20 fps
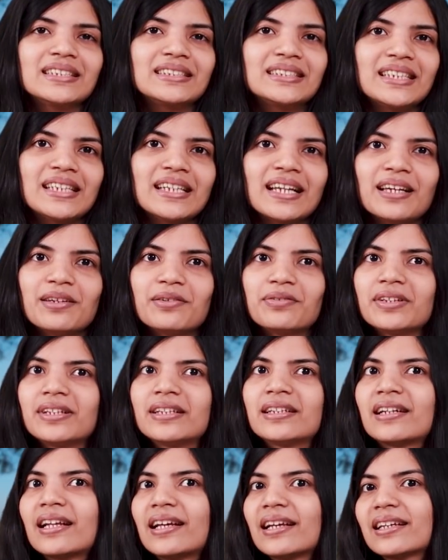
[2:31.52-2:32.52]
Kitsy and I are
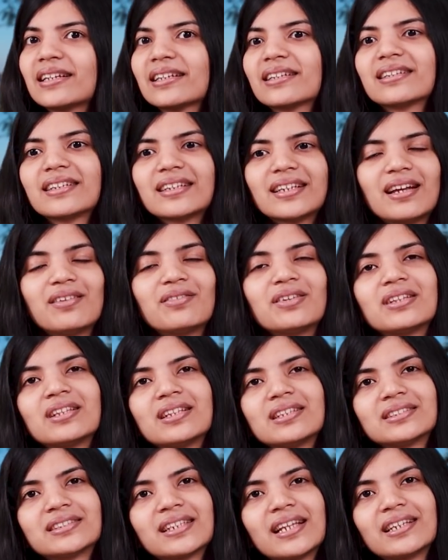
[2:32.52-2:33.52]
feeling like
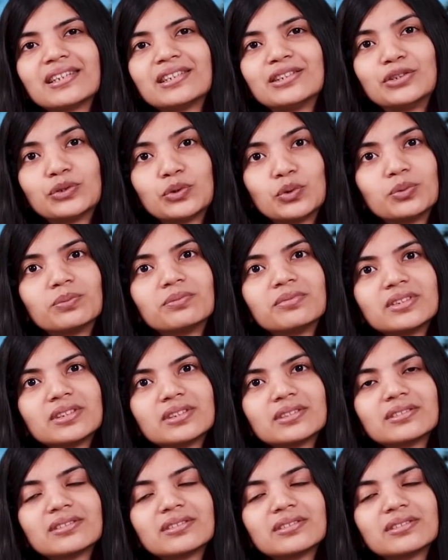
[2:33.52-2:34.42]
everything's like doomed.